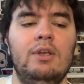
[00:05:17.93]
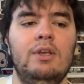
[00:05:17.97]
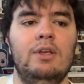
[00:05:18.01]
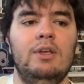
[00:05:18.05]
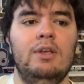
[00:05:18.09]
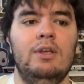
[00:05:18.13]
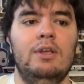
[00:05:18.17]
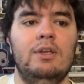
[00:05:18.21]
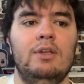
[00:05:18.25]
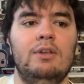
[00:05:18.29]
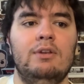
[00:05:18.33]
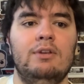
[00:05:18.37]

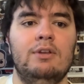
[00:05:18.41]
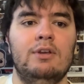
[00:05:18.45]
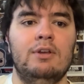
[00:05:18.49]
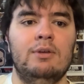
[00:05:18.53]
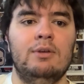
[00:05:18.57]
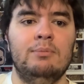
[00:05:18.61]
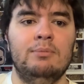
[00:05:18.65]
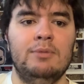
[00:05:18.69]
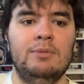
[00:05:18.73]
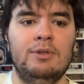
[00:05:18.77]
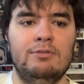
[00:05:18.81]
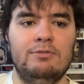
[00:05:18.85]
And
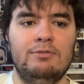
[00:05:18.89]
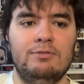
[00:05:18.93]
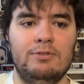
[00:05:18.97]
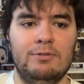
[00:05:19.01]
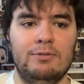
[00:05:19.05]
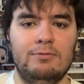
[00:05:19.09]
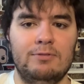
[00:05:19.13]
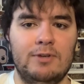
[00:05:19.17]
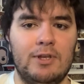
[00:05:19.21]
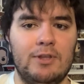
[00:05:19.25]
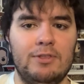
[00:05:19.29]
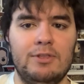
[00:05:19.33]

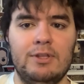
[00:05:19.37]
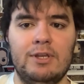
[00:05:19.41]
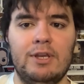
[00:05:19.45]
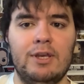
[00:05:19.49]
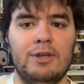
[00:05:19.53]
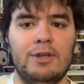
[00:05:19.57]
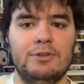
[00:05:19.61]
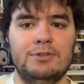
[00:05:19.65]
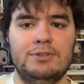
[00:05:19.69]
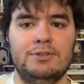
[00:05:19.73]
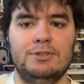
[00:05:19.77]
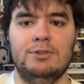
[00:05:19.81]
if nothing
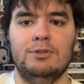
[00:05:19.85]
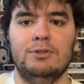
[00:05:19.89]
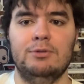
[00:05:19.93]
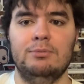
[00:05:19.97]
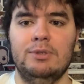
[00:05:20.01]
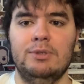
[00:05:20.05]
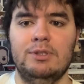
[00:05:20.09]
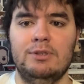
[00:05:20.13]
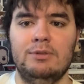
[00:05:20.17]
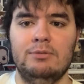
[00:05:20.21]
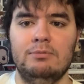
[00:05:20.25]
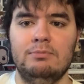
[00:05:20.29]
else, it'll
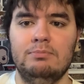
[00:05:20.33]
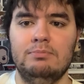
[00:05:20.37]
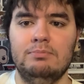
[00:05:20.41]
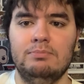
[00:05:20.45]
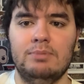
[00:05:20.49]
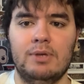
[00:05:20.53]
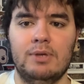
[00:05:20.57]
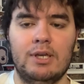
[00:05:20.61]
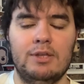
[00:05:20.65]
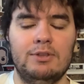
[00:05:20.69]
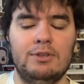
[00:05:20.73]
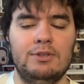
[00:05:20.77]
be,
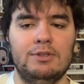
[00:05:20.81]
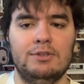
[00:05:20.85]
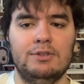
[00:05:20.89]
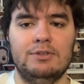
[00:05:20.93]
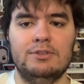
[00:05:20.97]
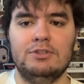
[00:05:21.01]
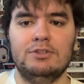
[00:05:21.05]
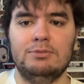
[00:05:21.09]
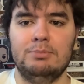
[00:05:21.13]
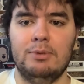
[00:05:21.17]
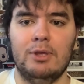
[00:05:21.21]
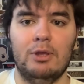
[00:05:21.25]
I think,
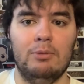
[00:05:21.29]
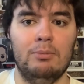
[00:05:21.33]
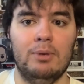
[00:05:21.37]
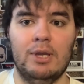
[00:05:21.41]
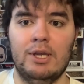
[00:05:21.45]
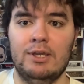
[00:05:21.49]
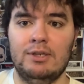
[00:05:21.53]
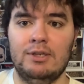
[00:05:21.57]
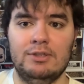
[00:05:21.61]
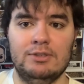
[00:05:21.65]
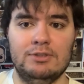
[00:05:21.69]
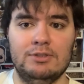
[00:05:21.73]

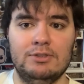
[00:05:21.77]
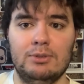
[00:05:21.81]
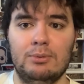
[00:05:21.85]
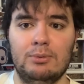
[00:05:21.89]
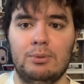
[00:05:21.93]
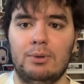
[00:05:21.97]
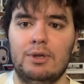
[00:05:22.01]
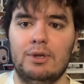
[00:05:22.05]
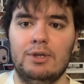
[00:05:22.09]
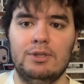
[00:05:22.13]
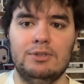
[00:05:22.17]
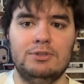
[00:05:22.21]
spellbinding to
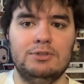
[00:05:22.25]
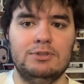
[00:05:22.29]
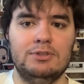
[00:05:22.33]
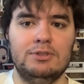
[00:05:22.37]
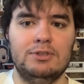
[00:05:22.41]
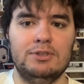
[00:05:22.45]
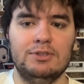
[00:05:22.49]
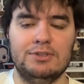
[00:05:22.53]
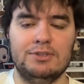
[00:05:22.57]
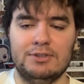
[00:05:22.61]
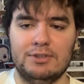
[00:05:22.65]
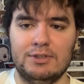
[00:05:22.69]
watch
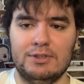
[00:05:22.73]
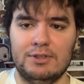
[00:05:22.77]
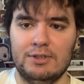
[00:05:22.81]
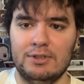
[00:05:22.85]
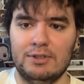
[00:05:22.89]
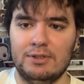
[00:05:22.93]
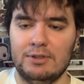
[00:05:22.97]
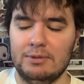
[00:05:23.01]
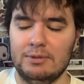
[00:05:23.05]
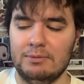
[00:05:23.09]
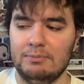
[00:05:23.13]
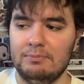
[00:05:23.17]
because
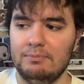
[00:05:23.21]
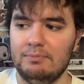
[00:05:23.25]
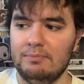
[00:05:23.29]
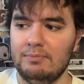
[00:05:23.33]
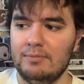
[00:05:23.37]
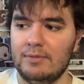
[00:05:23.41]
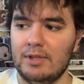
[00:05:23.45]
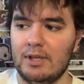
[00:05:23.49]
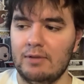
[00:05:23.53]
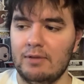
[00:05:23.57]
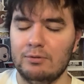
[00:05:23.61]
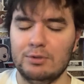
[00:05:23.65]

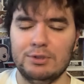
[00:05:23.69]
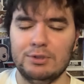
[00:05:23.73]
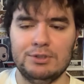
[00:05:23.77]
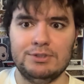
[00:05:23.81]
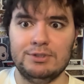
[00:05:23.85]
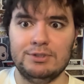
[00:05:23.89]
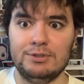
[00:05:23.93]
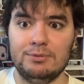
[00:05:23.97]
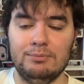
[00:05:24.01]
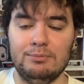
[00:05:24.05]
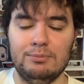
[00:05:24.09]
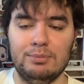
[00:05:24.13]
I've only
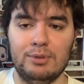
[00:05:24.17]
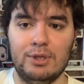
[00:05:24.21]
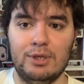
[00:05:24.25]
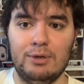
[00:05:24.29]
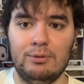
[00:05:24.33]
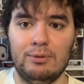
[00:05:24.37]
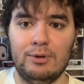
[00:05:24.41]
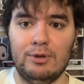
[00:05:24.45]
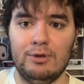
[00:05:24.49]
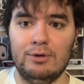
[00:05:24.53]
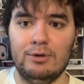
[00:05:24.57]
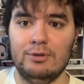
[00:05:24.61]
seen Blade
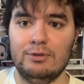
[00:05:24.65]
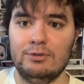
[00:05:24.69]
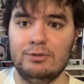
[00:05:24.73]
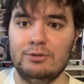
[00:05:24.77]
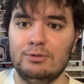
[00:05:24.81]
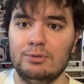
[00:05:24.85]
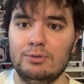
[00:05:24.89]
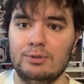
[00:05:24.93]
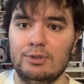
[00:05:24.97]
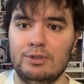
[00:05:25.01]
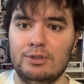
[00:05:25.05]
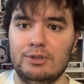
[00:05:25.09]
Runner
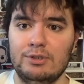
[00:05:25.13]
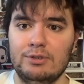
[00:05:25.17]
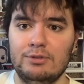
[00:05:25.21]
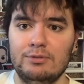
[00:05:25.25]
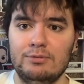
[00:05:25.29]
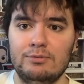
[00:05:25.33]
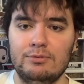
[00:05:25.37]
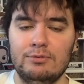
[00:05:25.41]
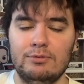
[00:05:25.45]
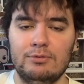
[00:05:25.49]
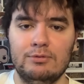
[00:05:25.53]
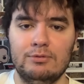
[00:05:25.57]

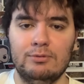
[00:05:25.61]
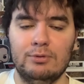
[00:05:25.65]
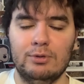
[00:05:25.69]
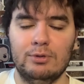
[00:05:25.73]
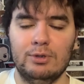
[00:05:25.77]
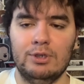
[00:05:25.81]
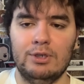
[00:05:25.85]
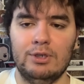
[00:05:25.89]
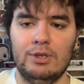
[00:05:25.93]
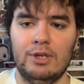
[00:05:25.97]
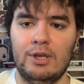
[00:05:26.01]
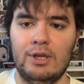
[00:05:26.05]

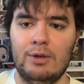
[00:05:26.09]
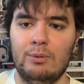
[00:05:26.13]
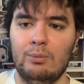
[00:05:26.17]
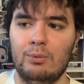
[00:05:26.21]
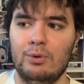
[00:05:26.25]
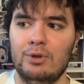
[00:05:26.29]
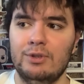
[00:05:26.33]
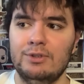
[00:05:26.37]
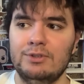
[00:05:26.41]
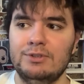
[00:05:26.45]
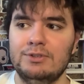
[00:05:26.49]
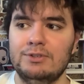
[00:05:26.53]
2049
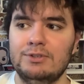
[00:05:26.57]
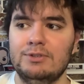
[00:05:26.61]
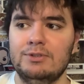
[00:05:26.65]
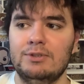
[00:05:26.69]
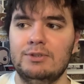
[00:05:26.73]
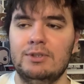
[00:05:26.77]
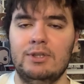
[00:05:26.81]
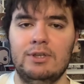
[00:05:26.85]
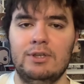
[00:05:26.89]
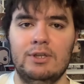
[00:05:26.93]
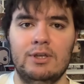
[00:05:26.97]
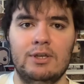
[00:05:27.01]
once,
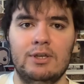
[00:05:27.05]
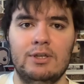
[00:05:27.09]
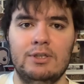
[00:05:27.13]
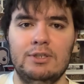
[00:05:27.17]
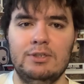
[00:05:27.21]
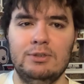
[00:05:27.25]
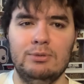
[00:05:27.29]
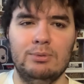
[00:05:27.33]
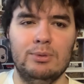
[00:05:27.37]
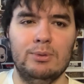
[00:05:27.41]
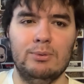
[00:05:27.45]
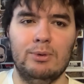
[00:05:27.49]
and I need
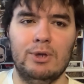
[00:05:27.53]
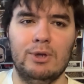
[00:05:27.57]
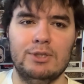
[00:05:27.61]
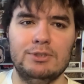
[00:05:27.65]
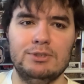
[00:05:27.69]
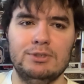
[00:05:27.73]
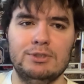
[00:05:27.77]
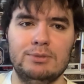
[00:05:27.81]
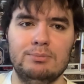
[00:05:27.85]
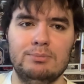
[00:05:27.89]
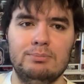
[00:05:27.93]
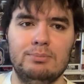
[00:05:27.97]
to
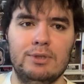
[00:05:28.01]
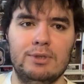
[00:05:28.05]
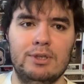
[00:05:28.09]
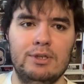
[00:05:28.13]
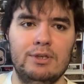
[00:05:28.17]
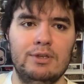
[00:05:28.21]
rewatch it, but